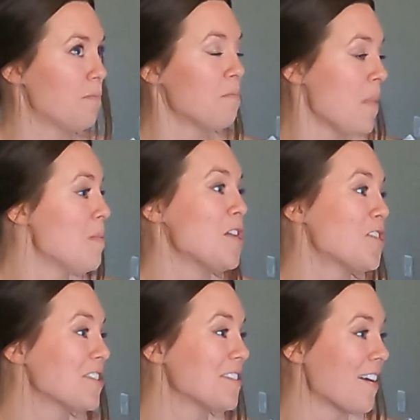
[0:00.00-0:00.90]
Maybe
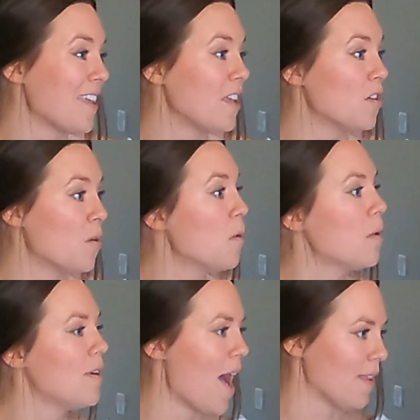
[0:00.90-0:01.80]
you're just lucky,
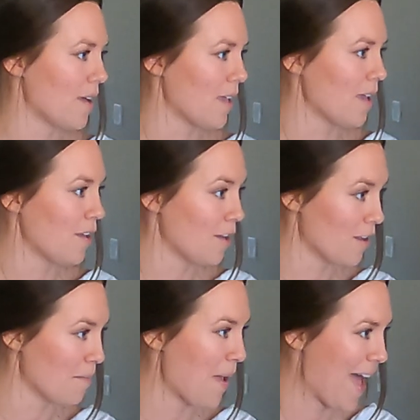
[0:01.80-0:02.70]
or not lucky.
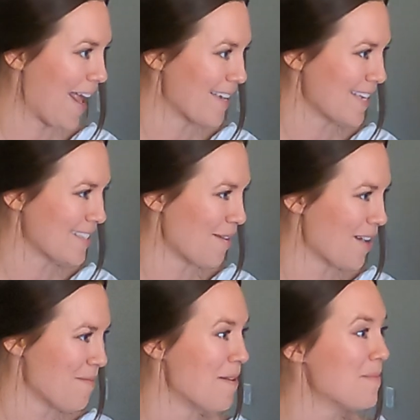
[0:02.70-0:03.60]
You're a badass. That's not
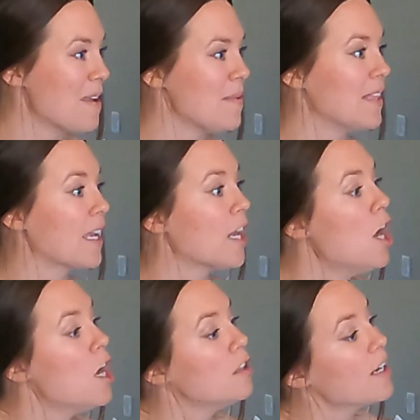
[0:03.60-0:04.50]
what I meant. But definitely, I
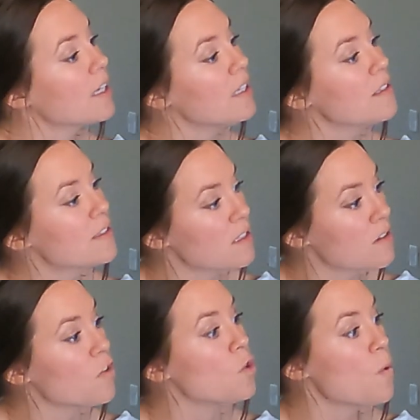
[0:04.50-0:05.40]
mean, like, lucky in the sense
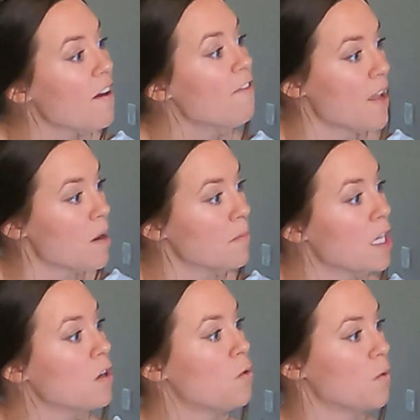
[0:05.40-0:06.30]
of you have
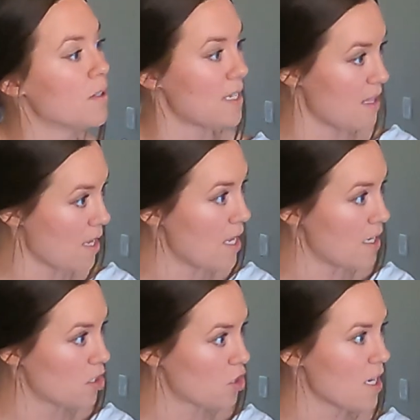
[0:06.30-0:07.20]
family who is in the
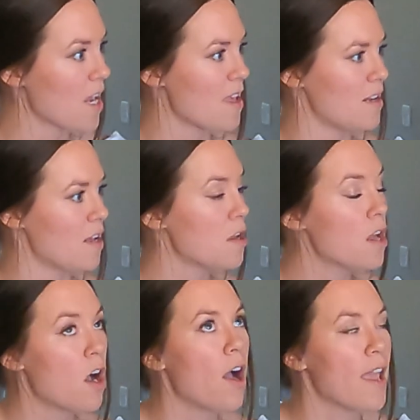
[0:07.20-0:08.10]
industry, and
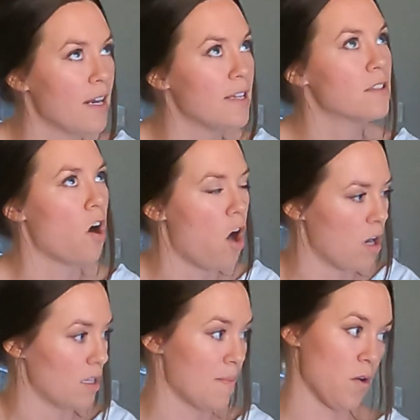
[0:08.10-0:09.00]
it is
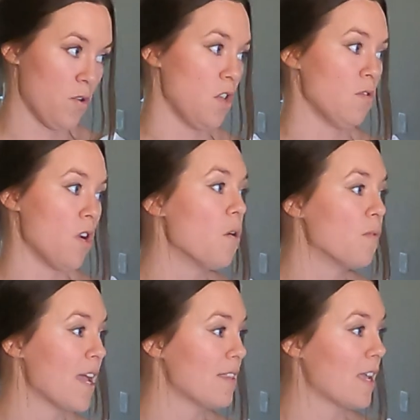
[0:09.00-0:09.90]
all about who you know,
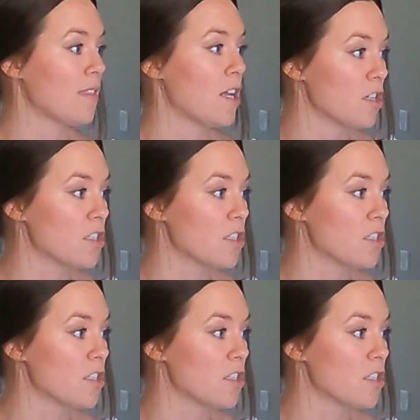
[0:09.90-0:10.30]
right? Like there's